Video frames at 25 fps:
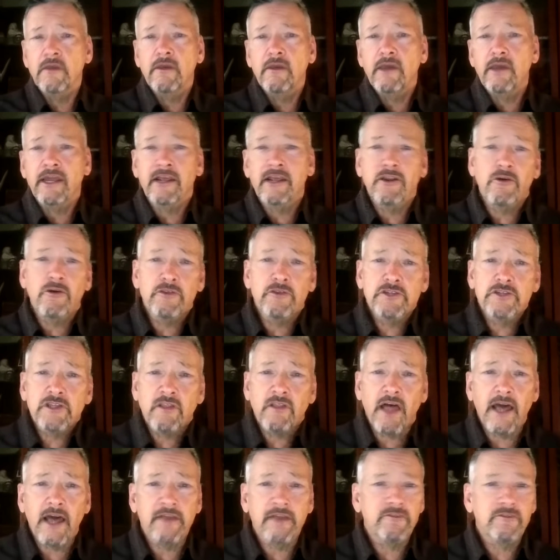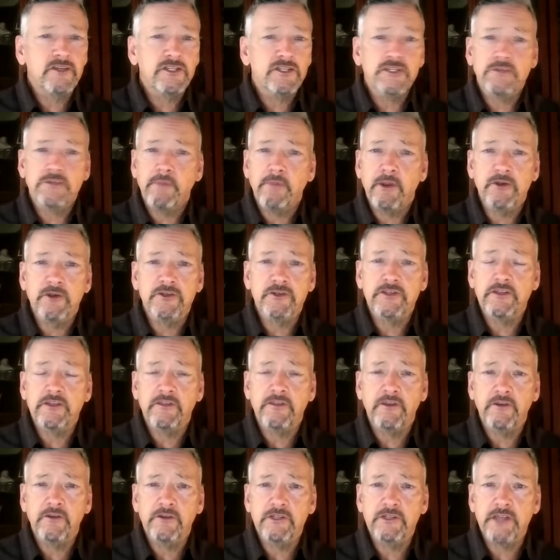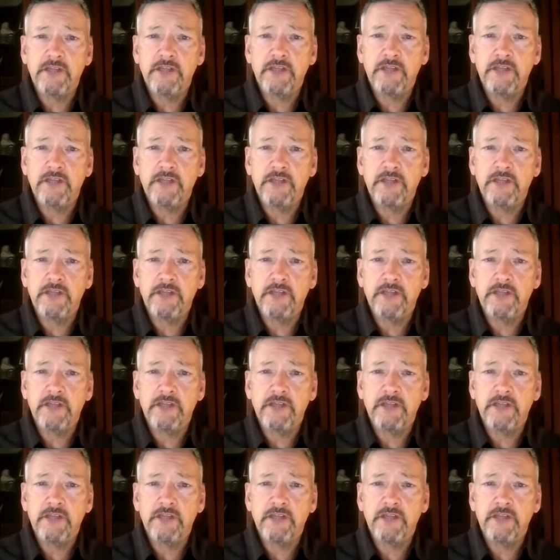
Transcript: And I know there's a lot of conspiracy theorists